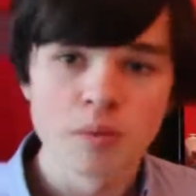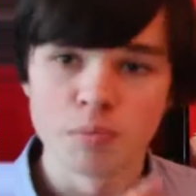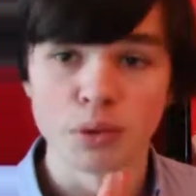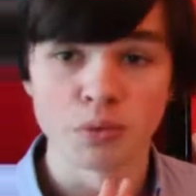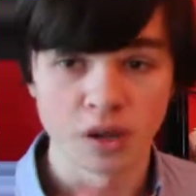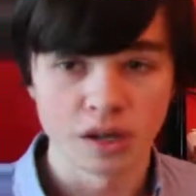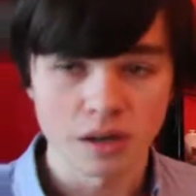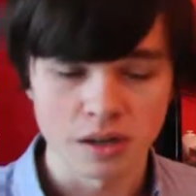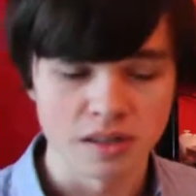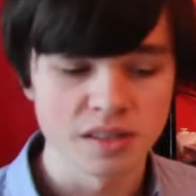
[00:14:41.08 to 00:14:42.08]
But
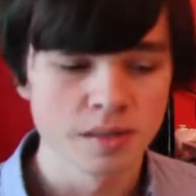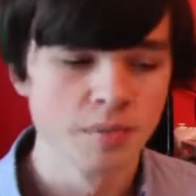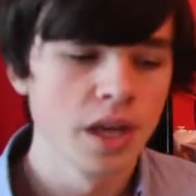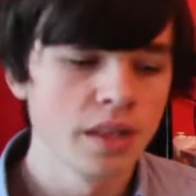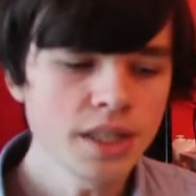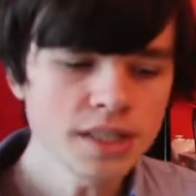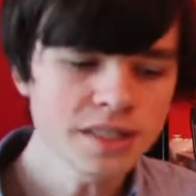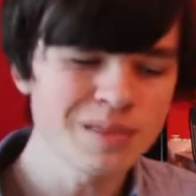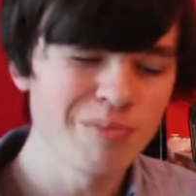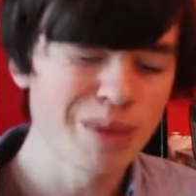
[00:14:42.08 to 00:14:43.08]
regardless, this
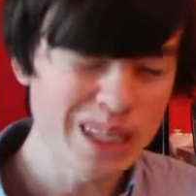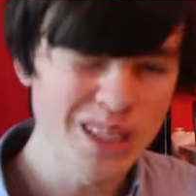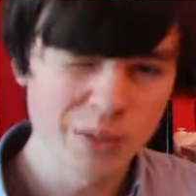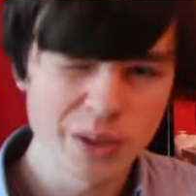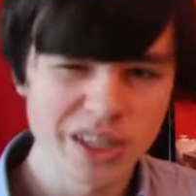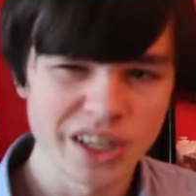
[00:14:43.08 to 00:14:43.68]
is meant to be